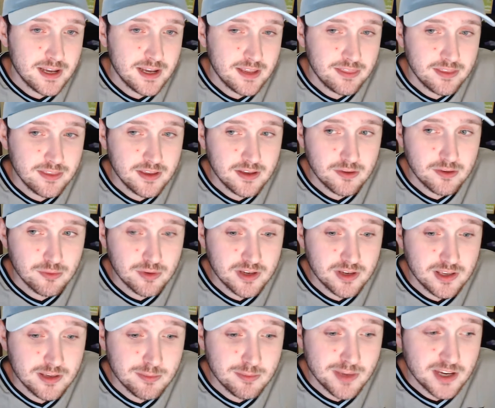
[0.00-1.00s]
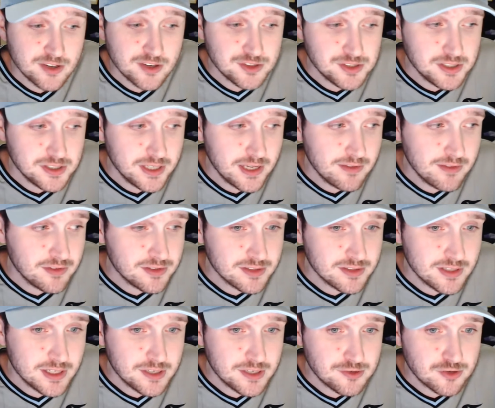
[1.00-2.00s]
I think Raheem actually gave us a
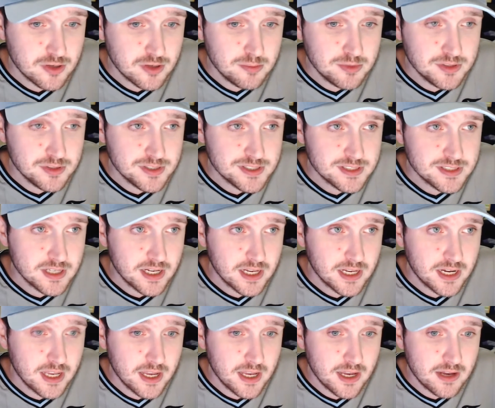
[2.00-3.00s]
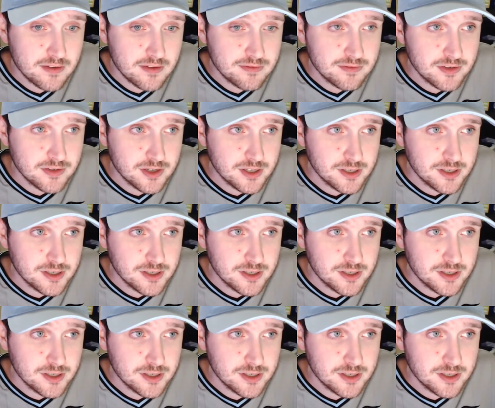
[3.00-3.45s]
lot of trouble in the second half.